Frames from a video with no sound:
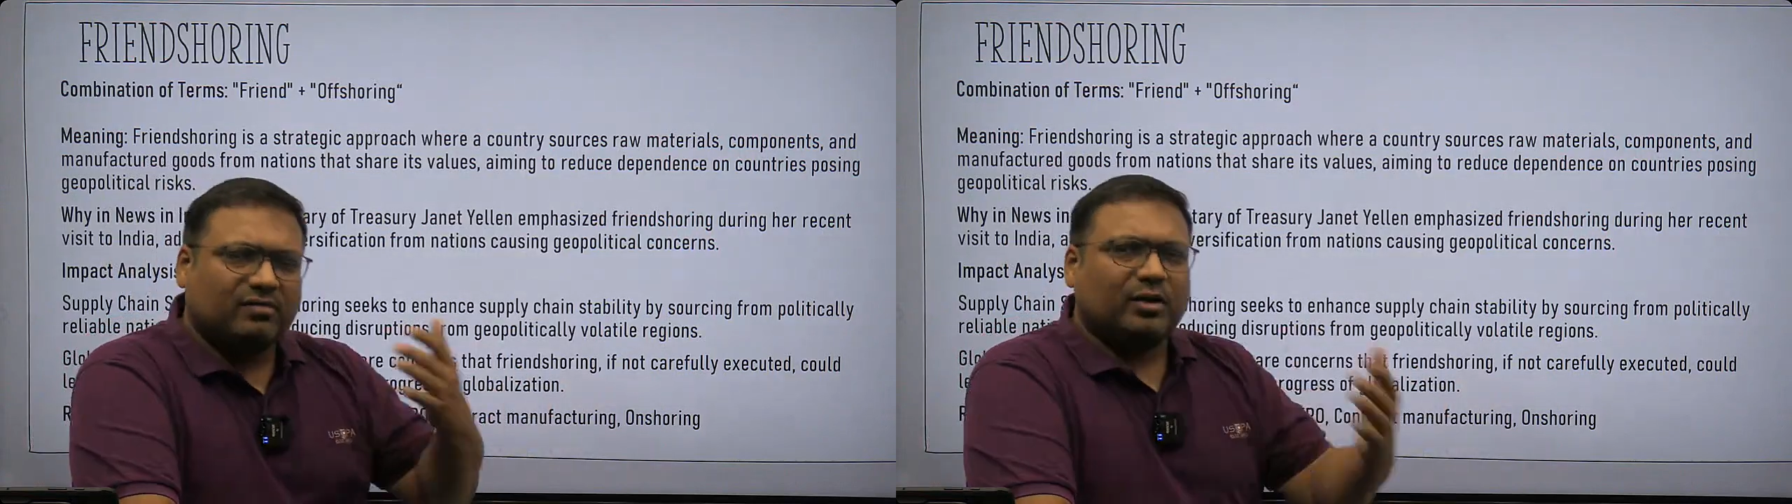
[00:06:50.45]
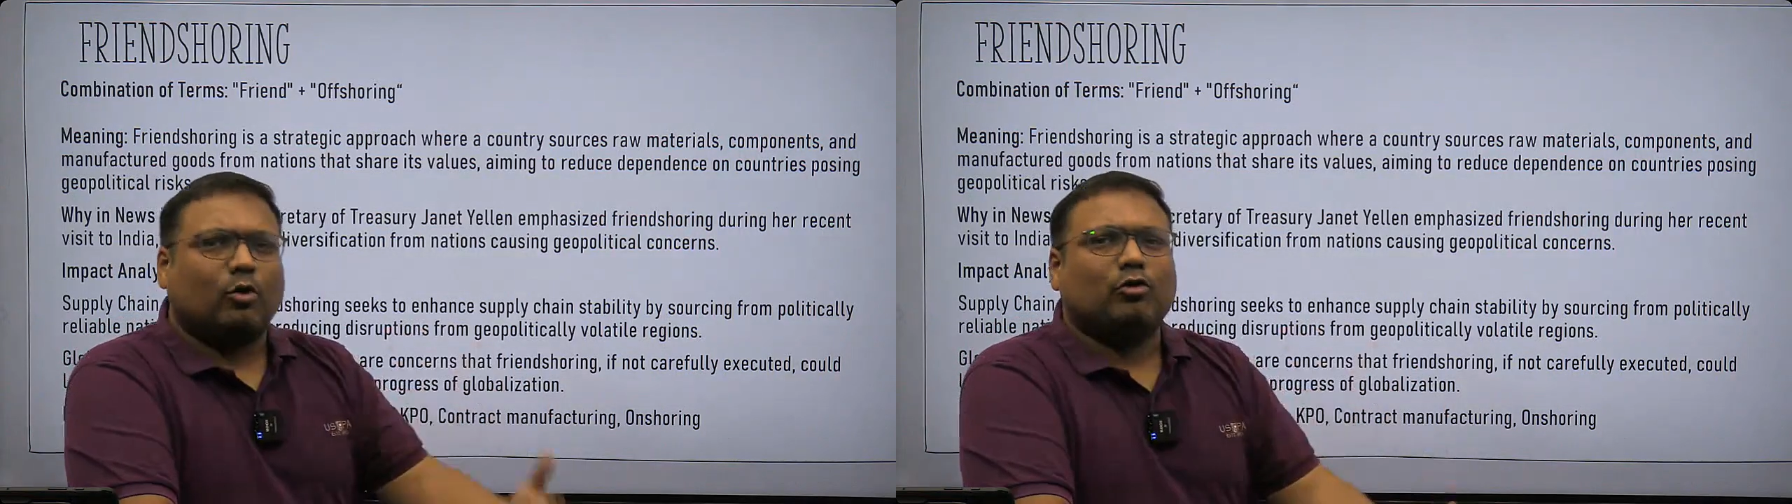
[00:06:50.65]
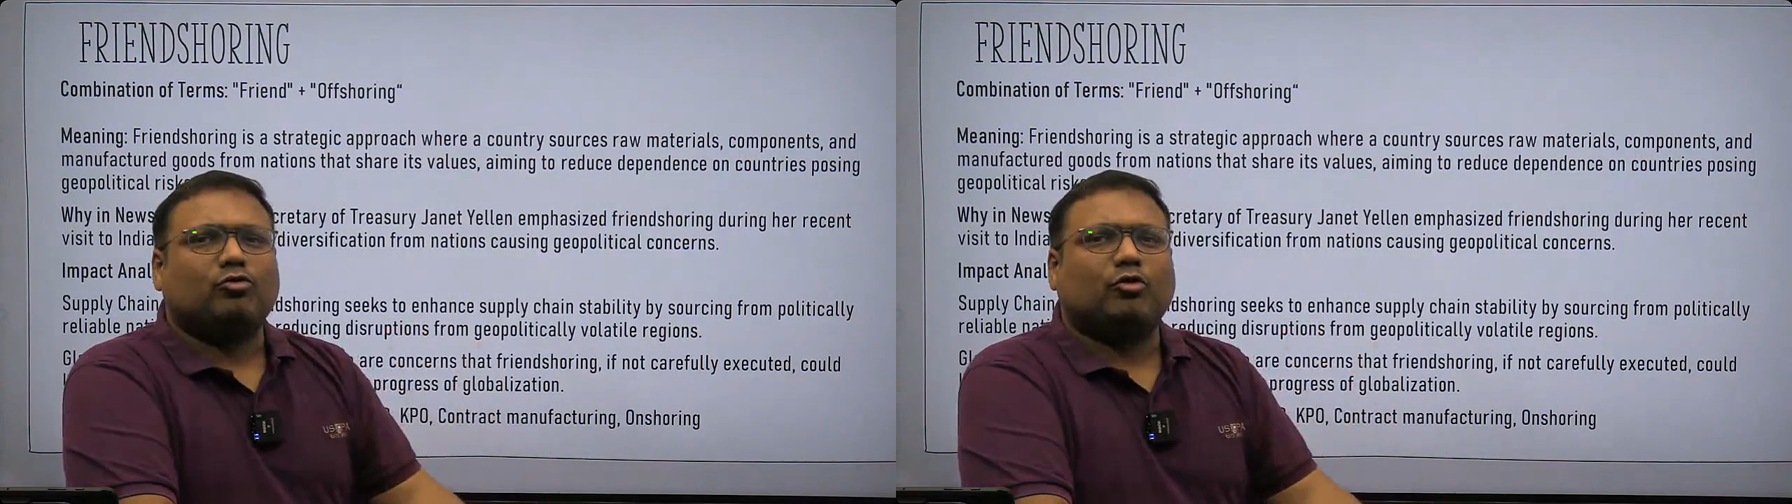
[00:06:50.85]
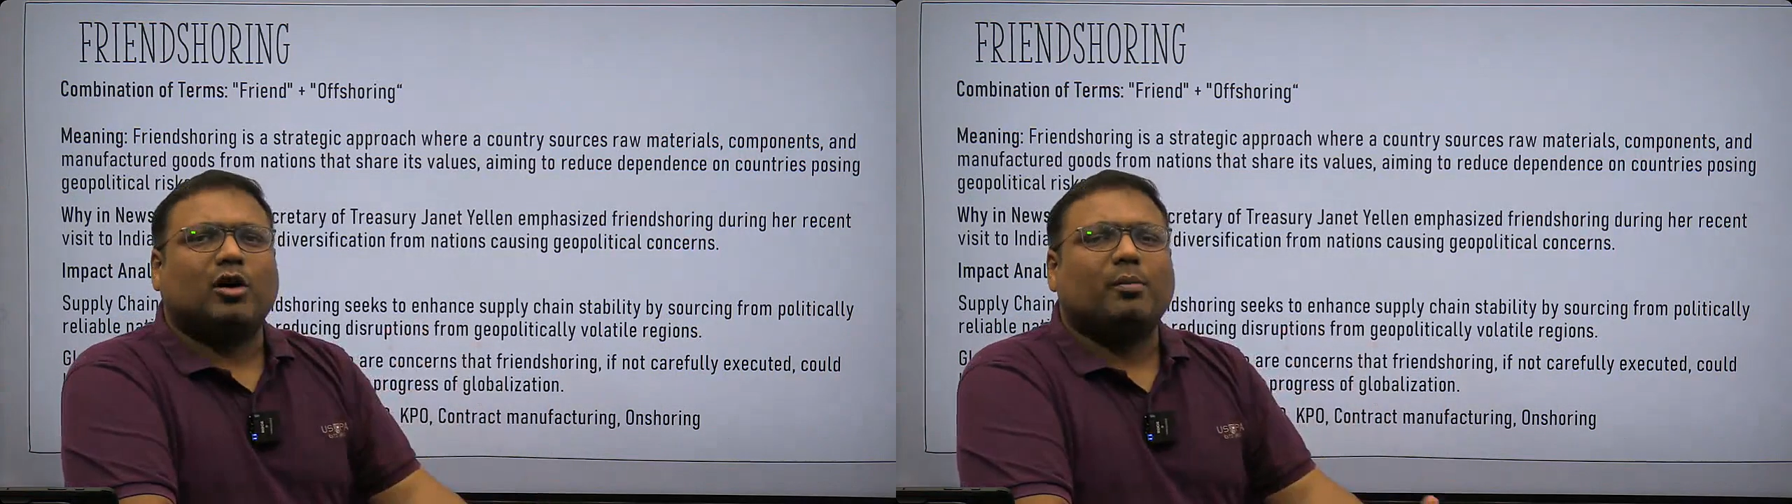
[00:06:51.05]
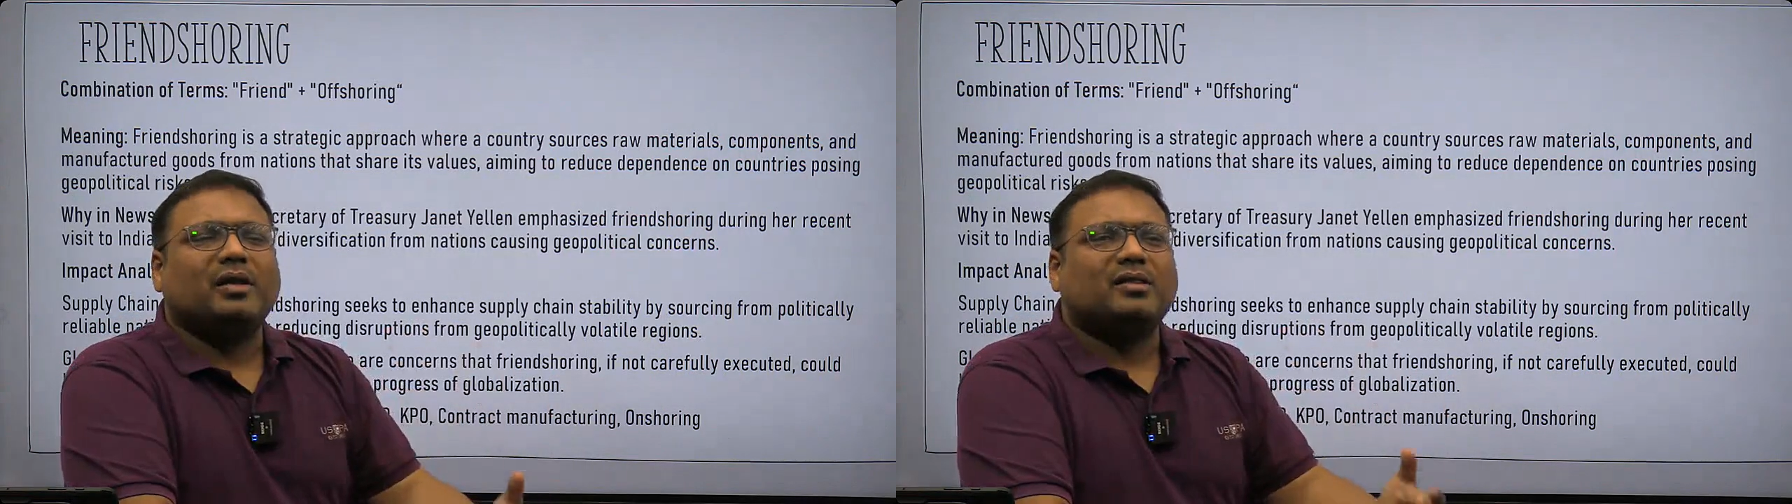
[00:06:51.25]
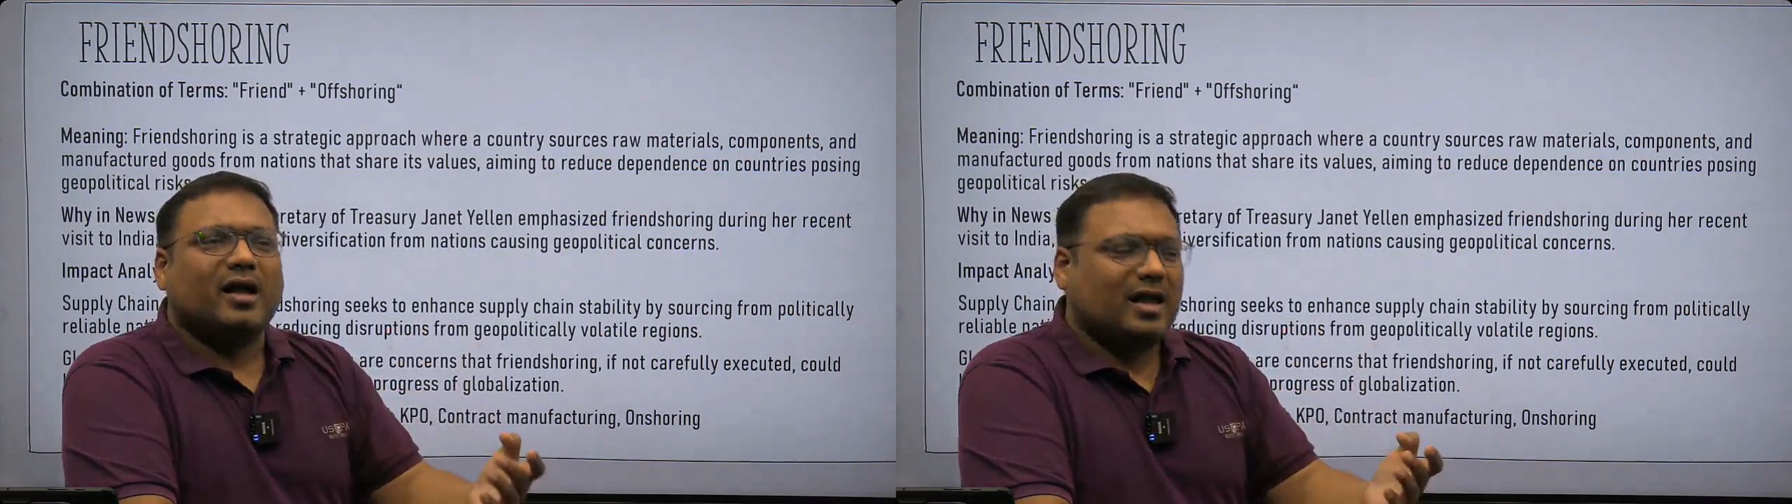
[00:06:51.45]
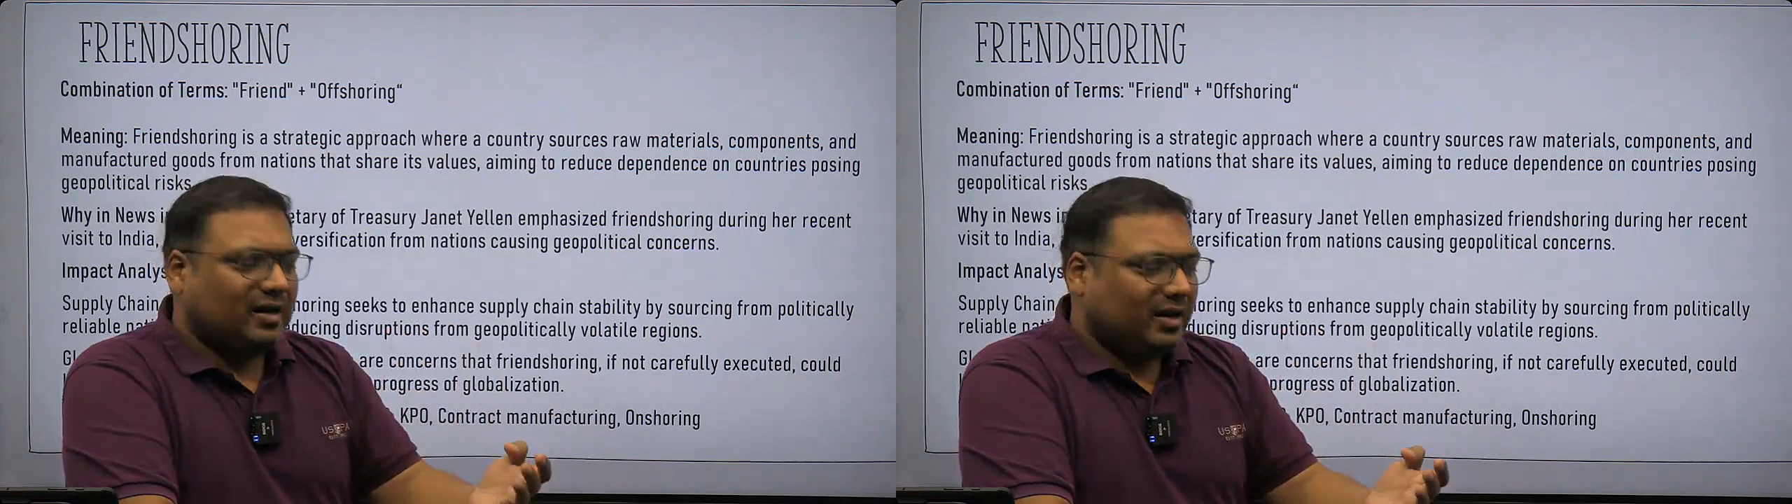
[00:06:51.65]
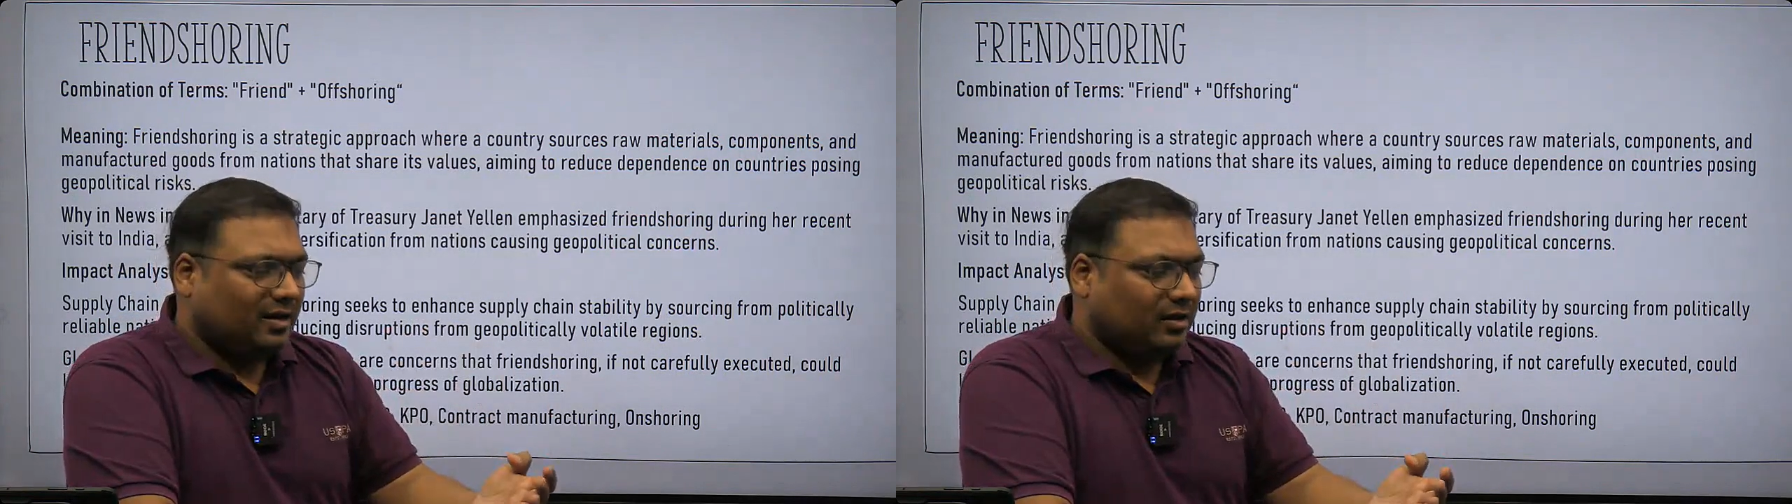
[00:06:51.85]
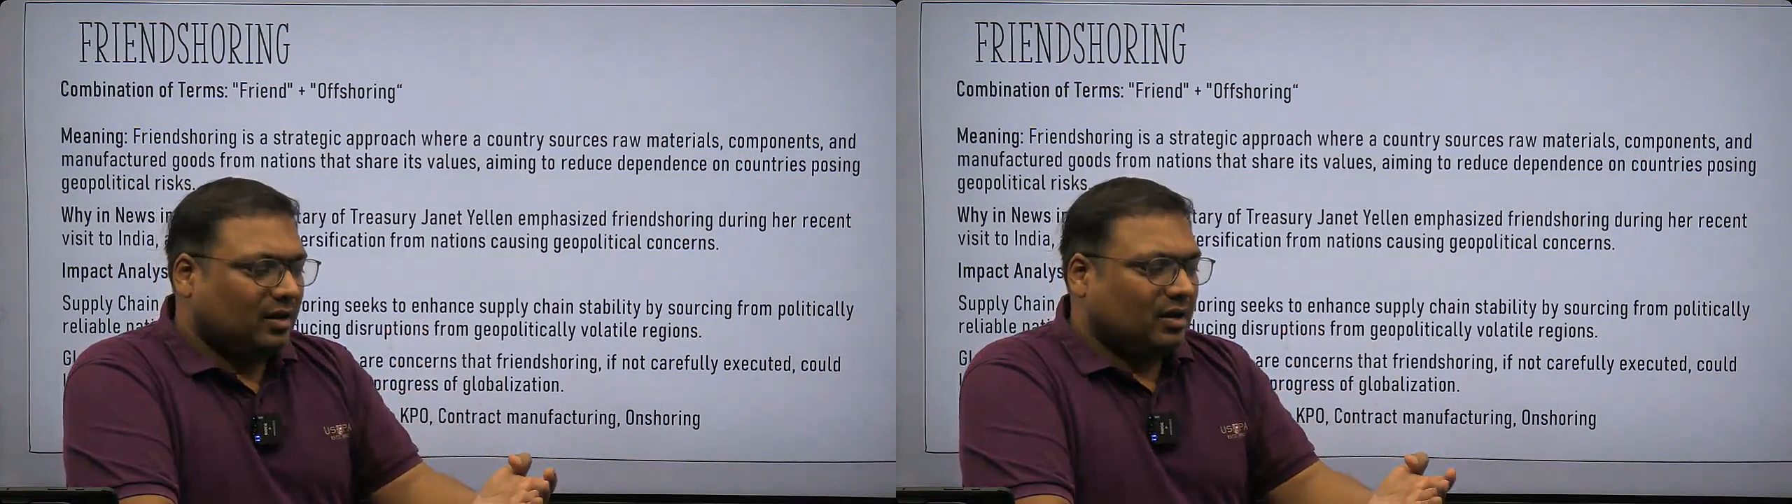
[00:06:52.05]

also come in the area